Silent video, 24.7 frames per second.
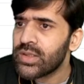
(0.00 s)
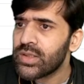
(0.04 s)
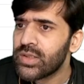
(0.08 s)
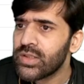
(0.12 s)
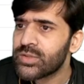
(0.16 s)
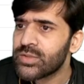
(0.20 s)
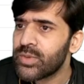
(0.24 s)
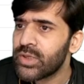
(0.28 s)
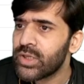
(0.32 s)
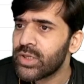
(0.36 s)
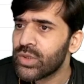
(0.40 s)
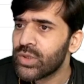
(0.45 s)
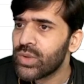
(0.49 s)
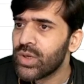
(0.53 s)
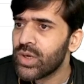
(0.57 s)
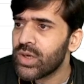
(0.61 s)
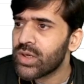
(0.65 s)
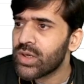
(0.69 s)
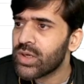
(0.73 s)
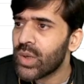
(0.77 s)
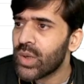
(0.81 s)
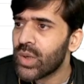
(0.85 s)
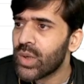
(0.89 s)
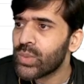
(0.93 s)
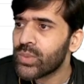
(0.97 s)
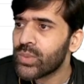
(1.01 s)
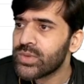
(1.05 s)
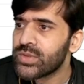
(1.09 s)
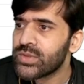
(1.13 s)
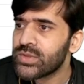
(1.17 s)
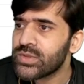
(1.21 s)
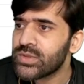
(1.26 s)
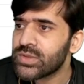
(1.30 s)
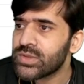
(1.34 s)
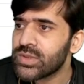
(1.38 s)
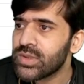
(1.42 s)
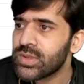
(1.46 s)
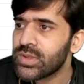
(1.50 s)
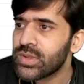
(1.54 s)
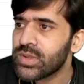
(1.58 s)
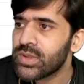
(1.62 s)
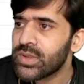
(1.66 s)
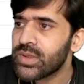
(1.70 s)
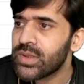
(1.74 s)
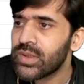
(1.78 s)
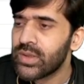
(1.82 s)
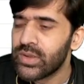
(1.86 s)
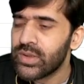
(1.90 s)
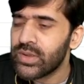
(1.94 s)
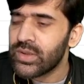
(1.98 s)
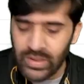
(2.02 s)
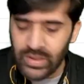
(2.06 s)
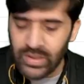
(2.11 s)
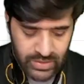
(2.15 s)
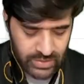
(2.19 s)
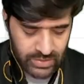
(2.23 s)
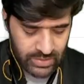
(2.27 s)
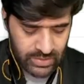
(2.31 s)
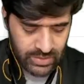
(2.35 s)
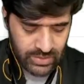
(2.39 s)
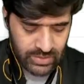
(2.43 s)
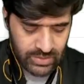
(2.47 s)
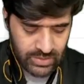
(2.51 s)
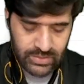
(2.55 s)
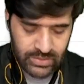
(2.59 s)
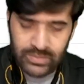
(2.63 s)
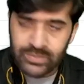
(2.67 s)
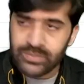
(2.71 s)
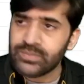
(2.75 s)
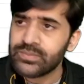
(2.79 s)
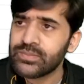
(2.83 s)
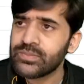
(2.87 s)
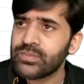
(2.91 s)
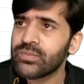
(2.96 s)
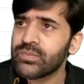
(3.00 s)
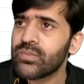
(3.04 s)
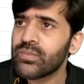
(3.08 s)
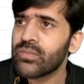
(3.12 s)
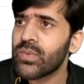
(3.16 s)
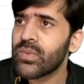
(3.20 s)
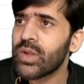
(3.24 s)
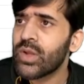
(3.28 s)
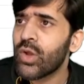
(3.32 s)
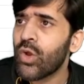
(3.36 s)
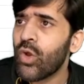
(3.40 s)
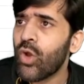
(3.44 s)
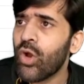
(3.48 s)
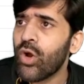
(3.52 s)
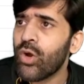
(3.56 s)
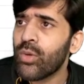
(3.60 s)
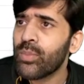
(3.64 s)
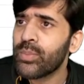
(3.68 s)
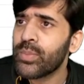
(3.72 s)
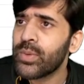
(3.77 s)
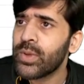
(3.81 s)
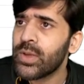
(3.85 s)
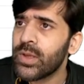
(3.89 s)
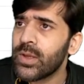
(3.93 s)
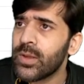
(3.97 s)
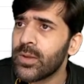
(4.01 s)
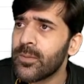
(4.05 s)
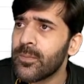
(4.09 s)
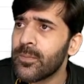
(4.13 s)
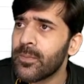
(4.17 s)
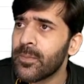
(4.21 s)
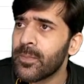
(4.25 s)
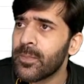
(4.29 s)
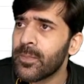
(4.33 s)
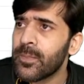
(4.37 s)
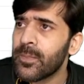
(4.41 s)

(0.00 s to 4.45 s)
this particular account was created. Copy